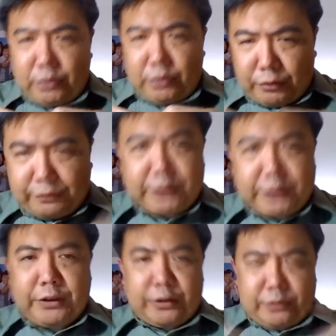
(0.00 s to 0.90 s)
to fill
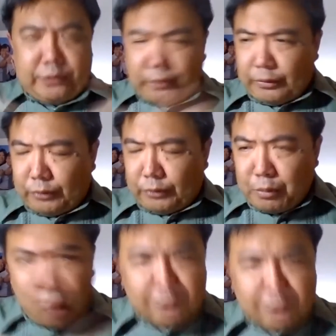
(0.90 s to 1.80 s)
the earth, to, to
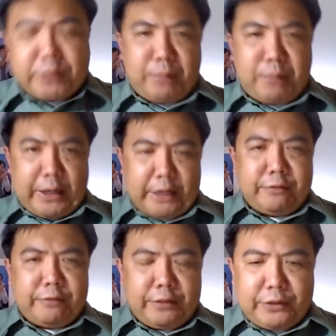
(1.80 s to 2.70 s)
multiply
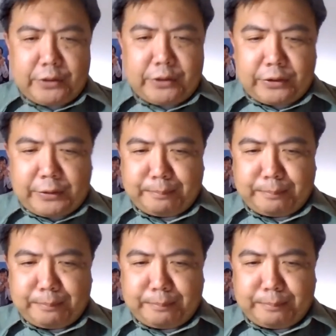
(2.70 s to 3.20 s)
and fill the earth.